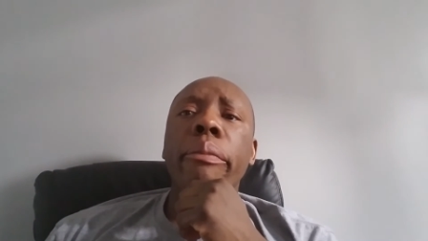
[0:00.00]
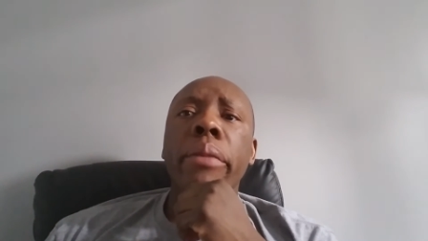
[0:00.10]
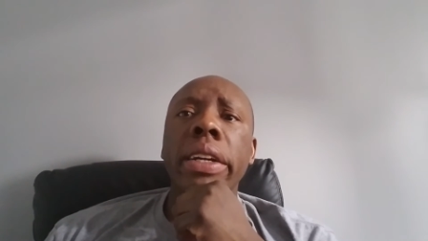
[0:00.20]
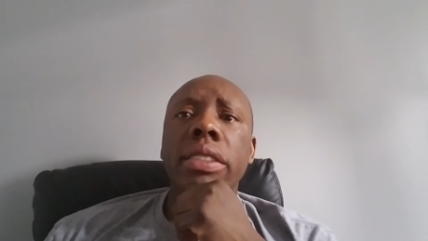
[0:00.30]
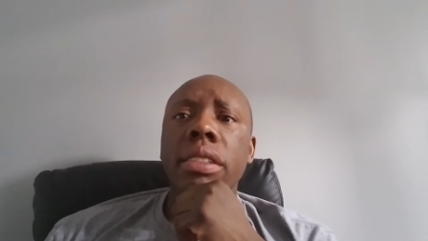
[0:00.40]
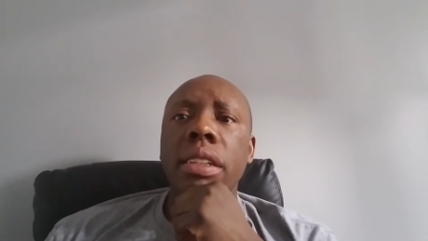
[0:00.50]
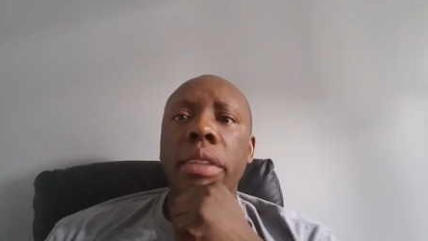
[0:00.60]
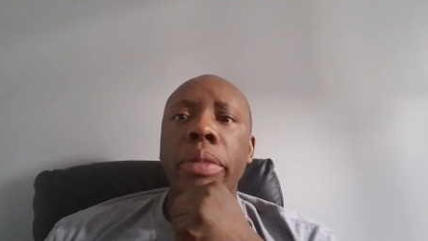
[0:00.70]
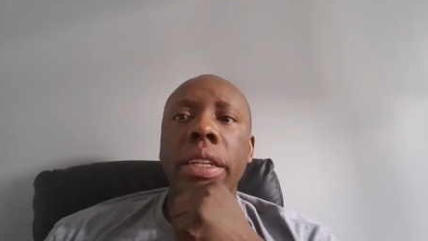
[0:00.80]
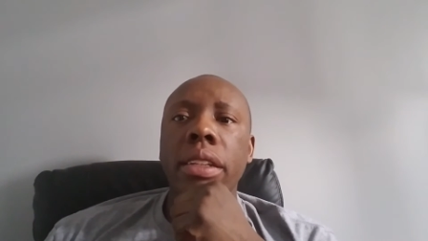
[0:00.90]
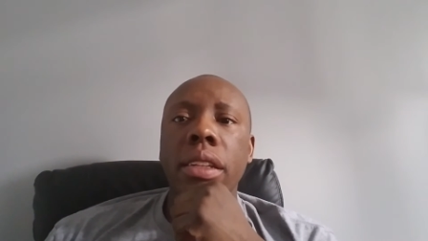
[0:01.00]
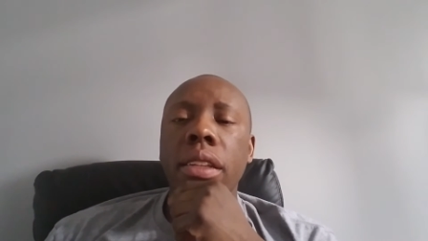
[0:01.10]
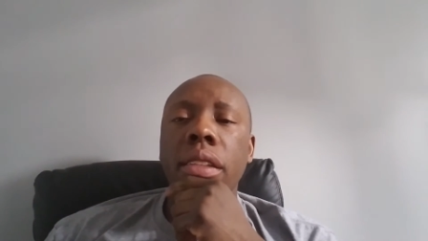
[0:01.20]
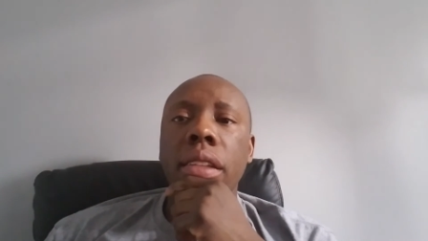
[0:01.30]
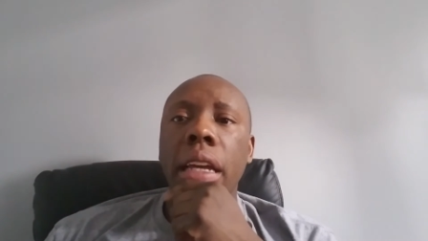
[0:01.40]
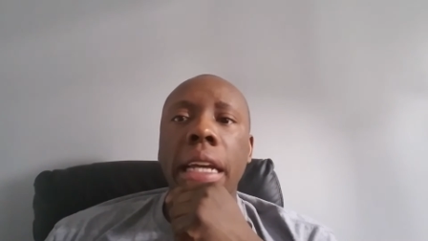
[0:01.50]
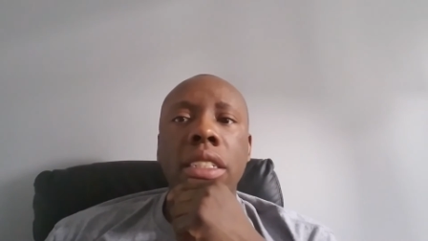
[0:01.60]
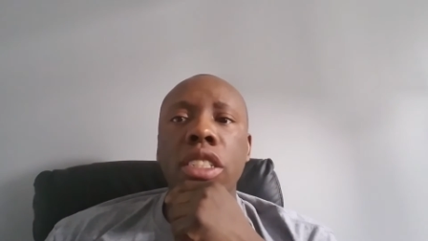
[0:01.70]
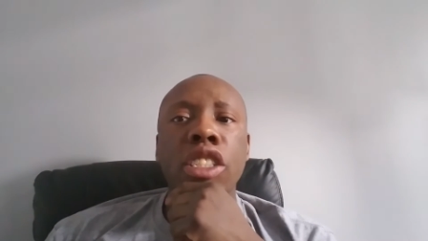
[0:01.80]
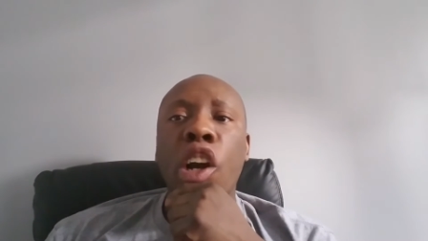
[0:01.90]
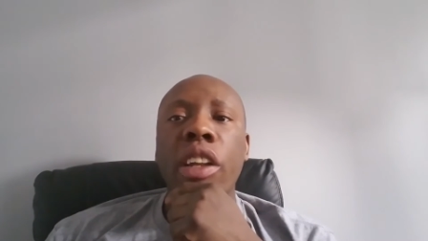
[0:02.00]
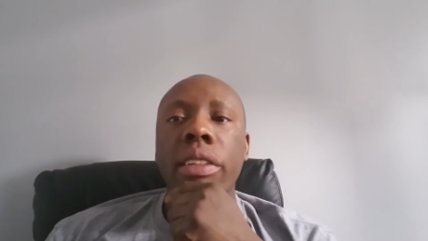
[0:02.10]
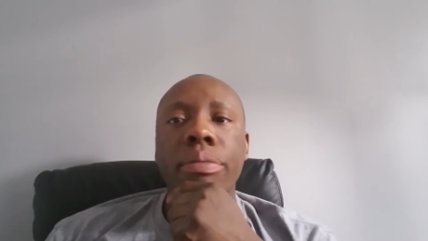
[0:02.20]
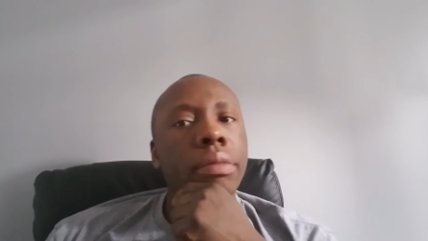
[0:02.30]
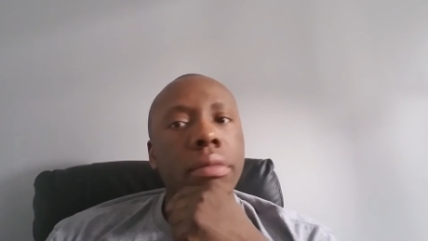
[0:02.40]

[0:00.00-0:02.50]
But I mean, and just start